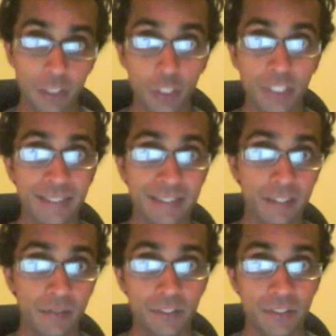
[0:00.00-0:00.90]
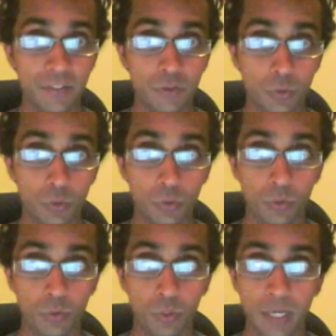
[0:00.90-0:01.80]
services
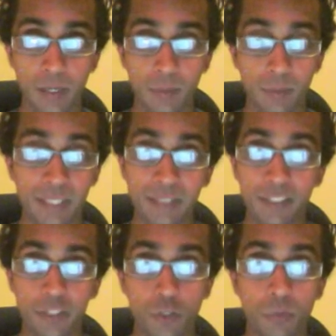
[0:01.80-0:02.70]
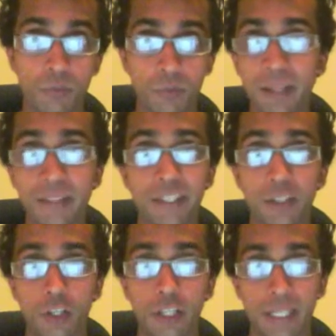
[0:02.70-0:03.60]
or leave their job for a month, they're
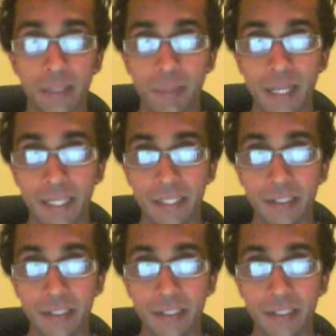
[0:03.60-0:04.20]
not going to get paid,